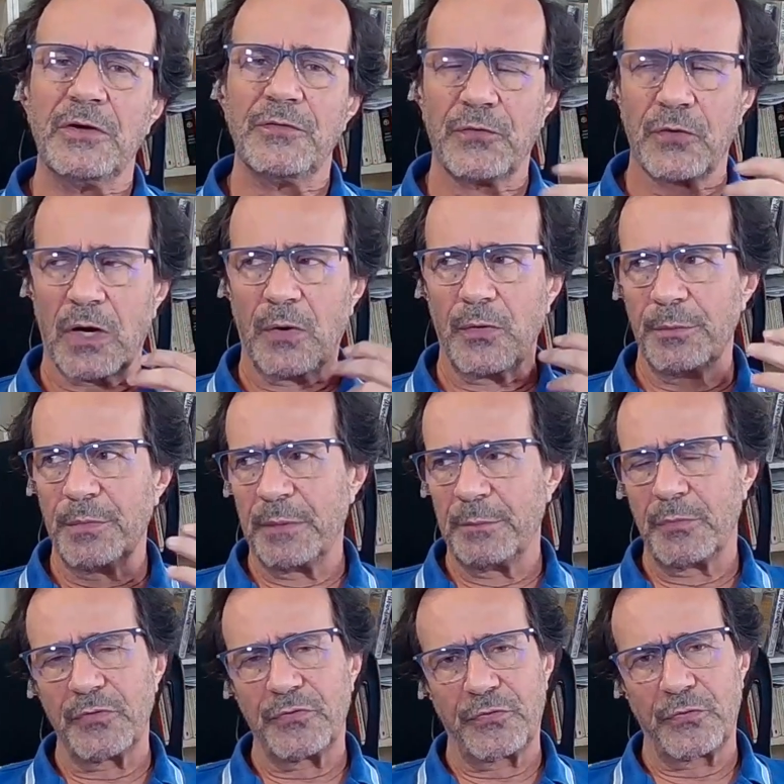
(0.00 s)
for our
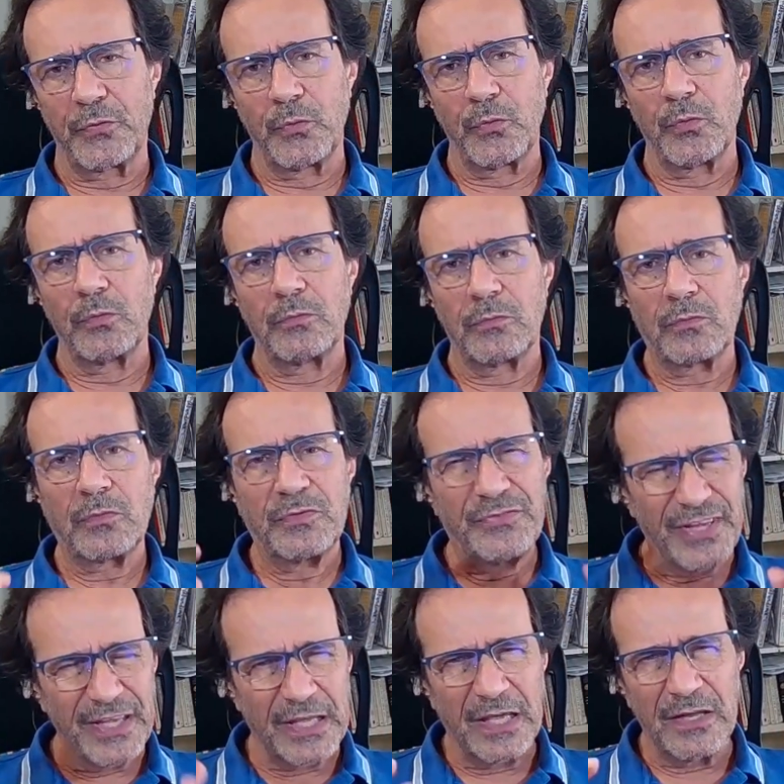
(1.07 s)
members to
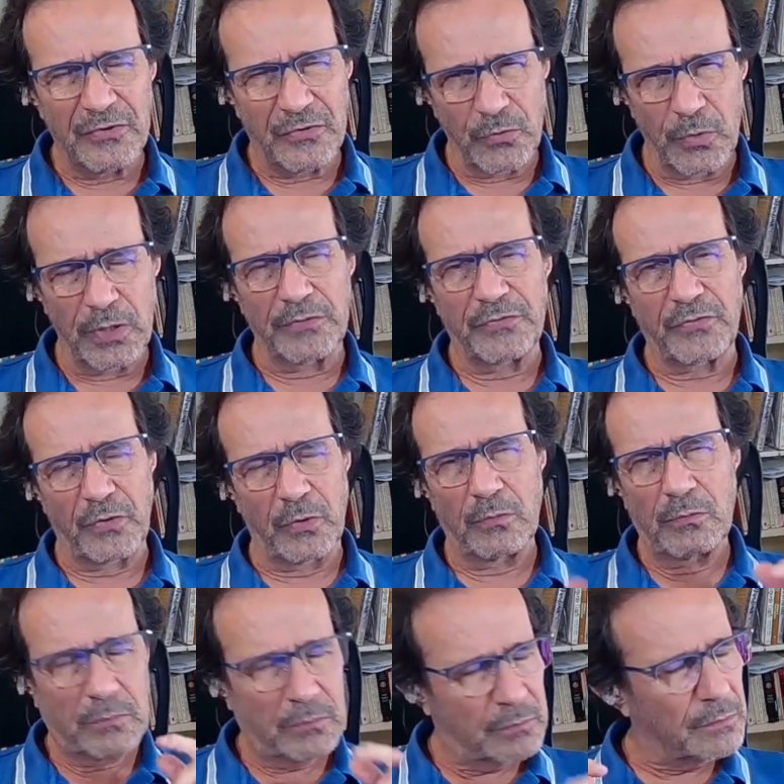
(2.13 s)
dig into it.
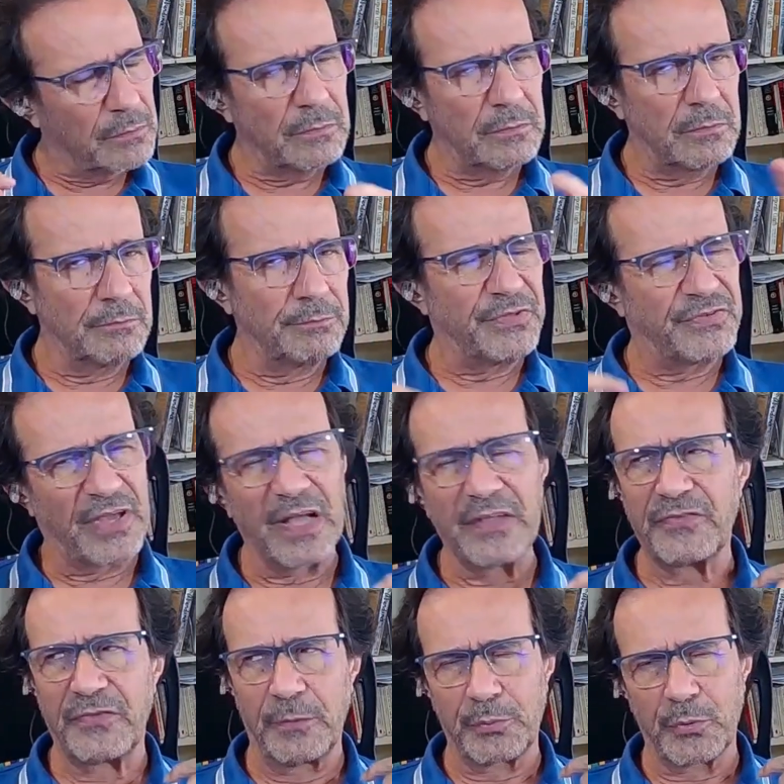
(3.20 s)
So,
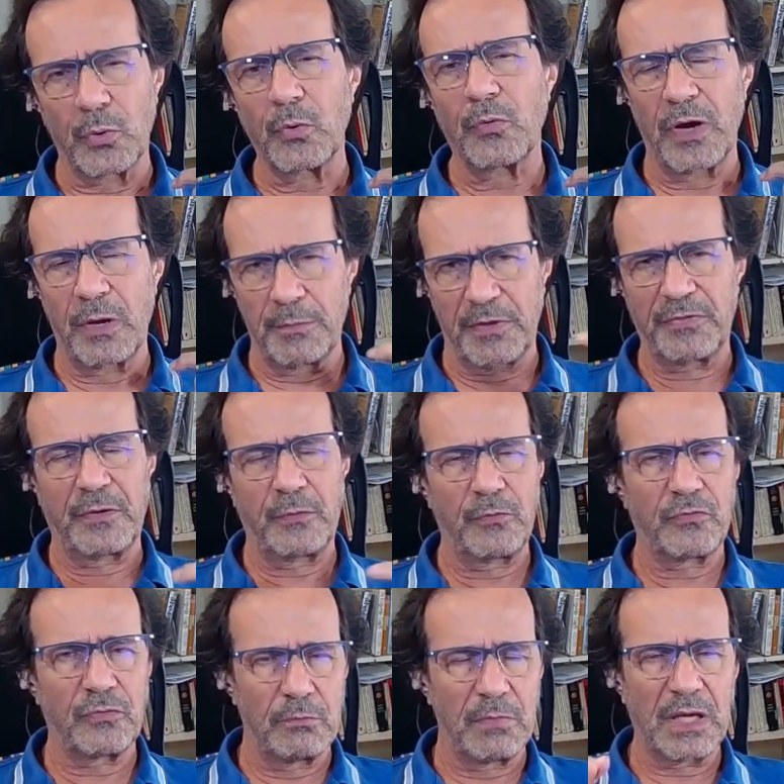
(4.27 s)
besides the program, I think
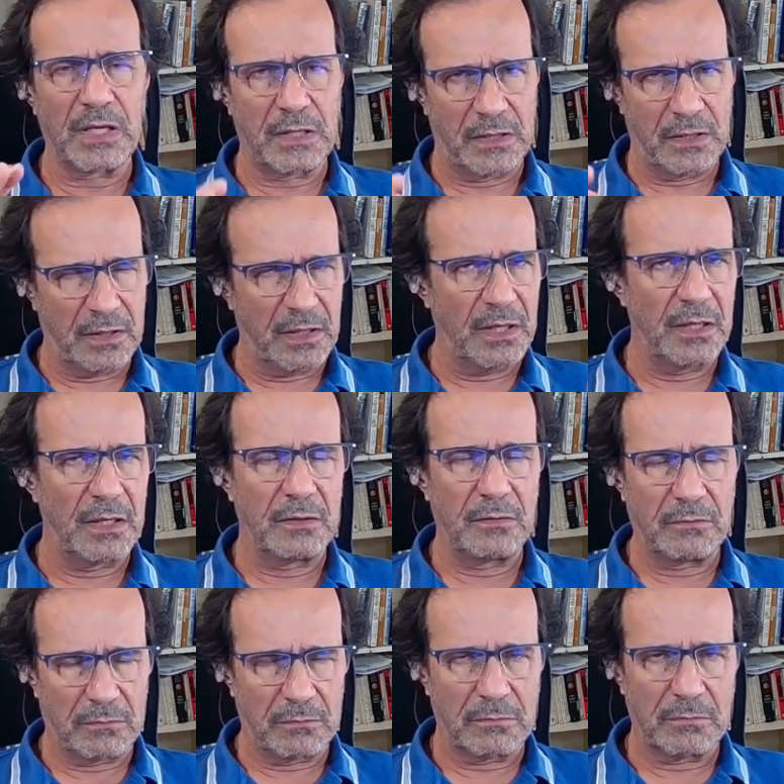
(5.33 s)
we should make it a
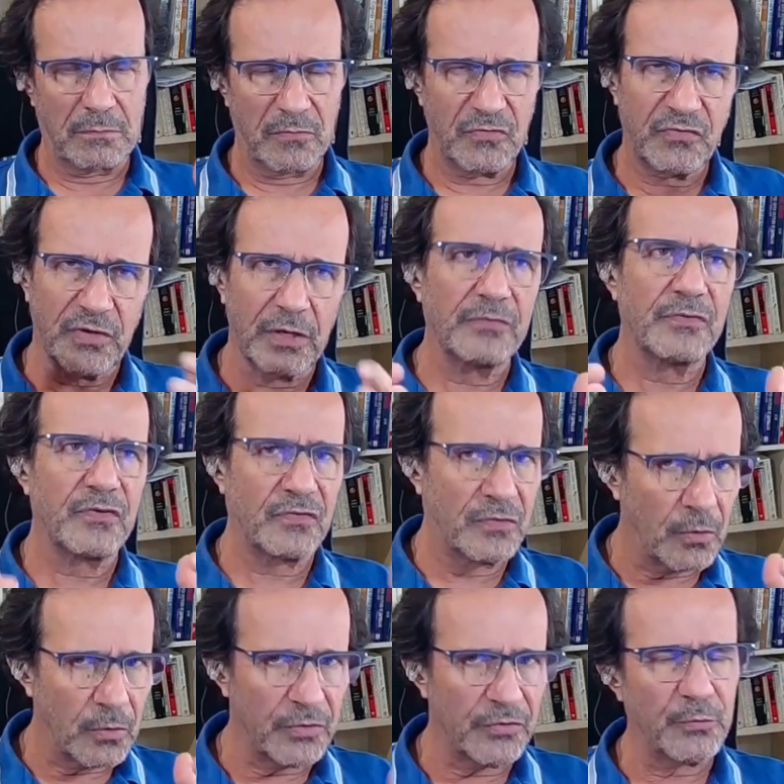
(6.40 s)
share this
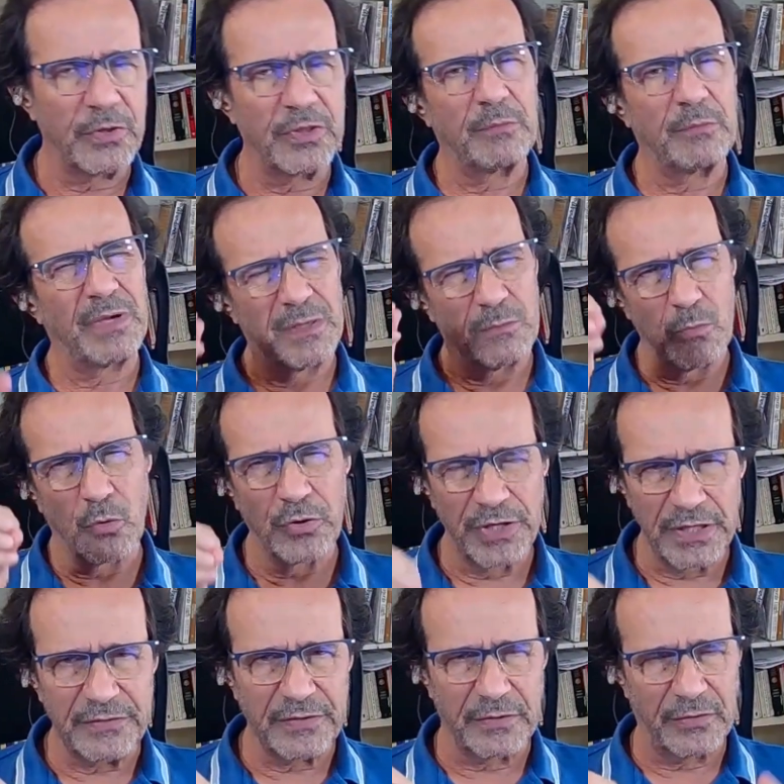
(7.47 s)
knowledge with them, but in more
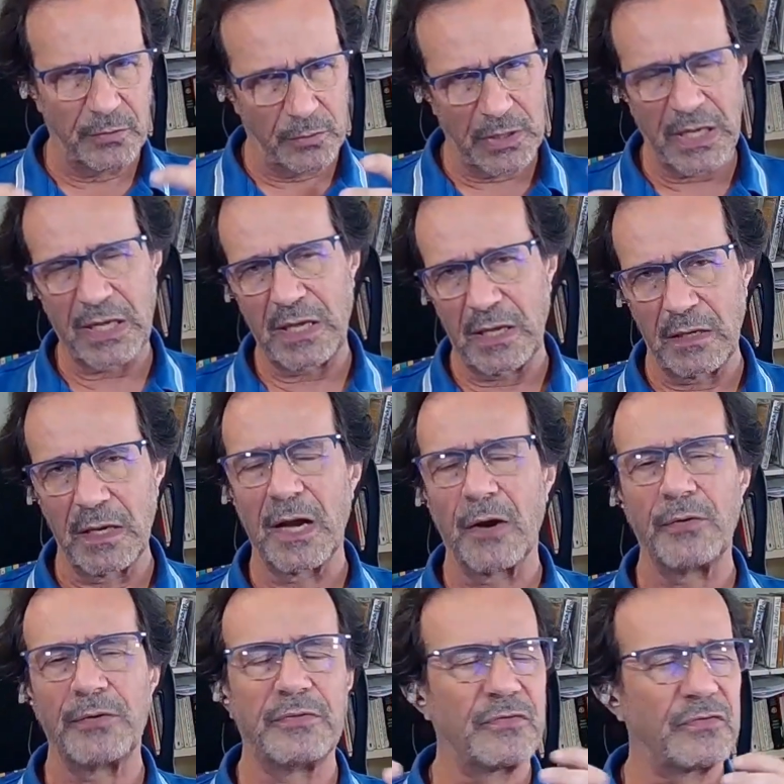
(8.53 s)
detail than what I can
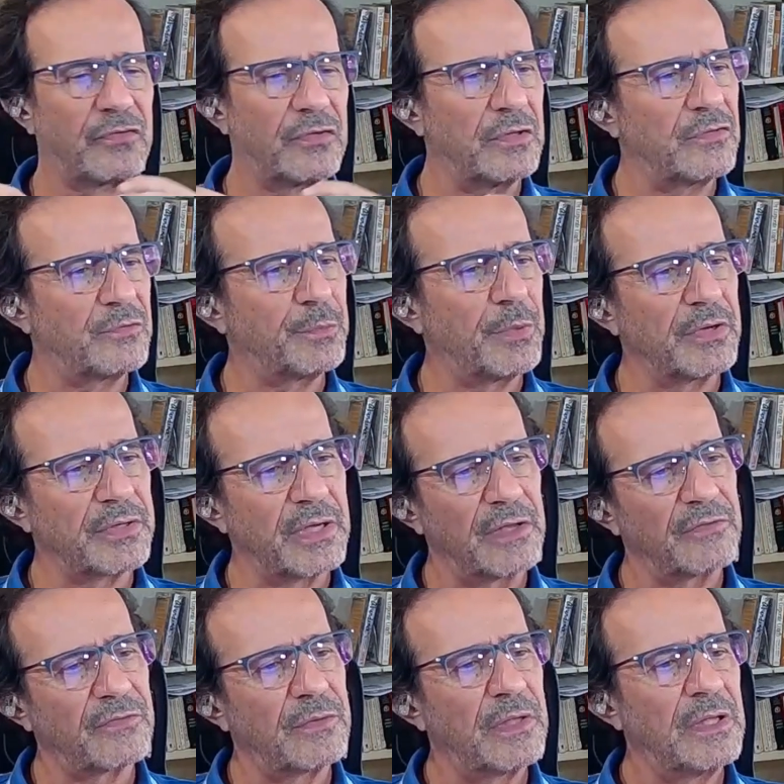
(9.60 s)
now in this
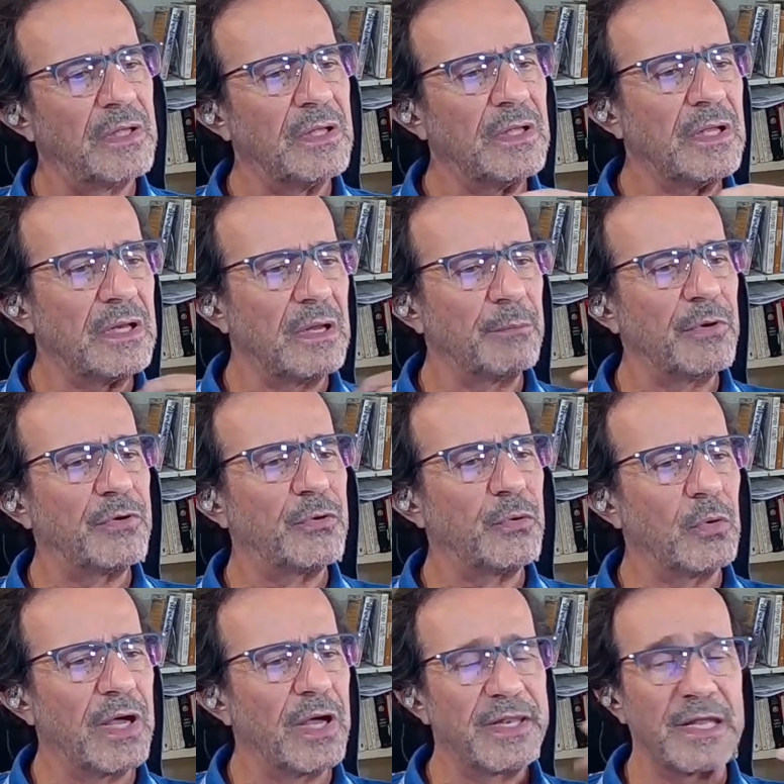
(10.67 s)
podcast. Number
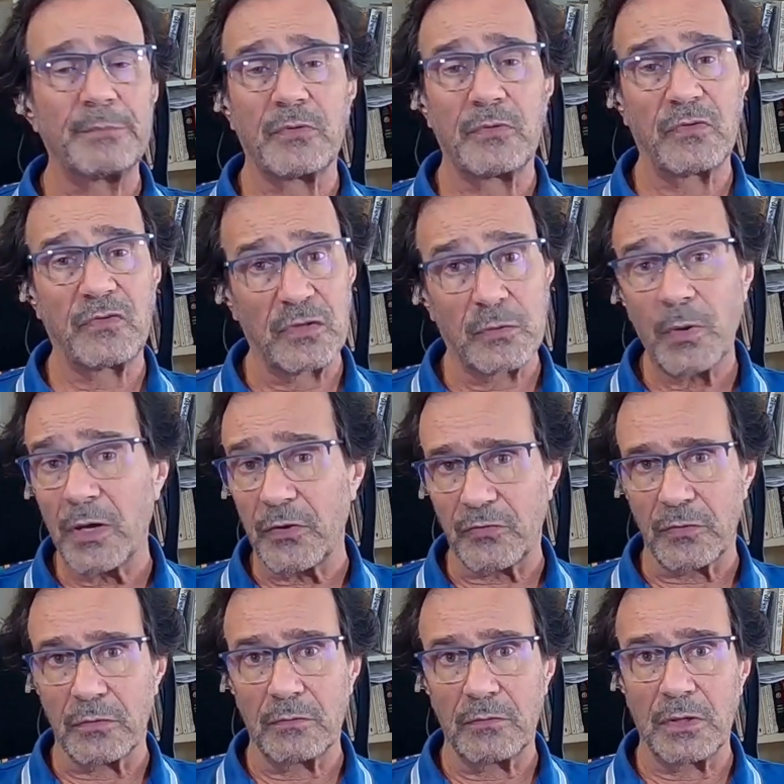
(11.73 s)
two, adapt to the
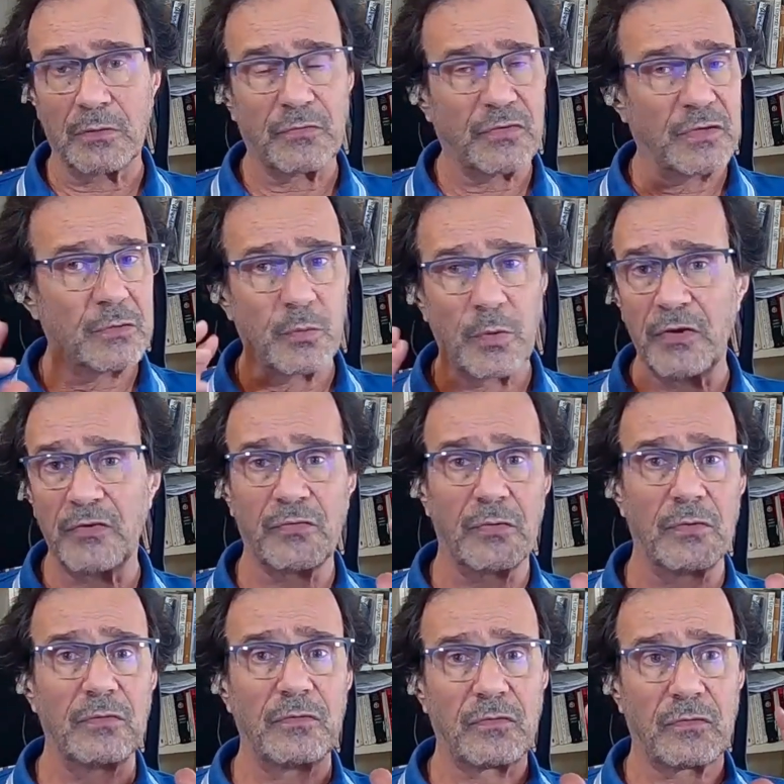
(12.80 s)
situation.
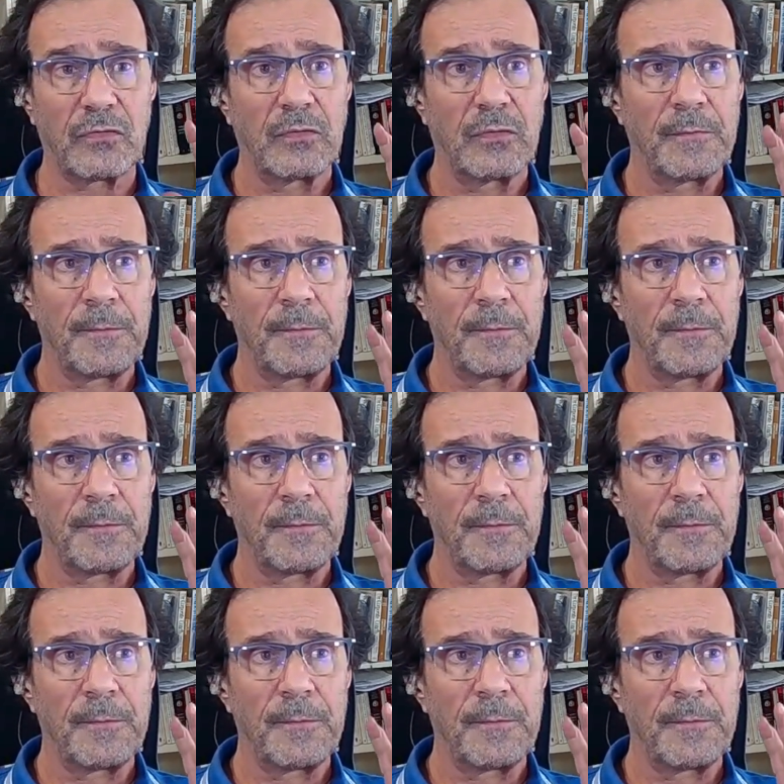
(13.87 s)
Situations